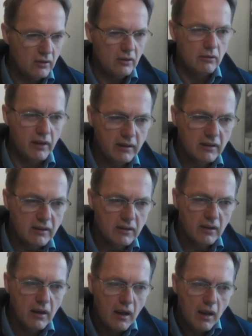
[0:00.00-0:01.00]
the
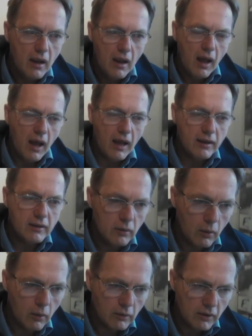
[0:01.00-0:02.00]
risks, as
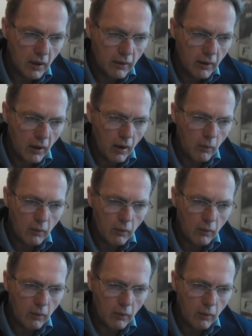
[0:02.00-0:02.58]
to what was going on.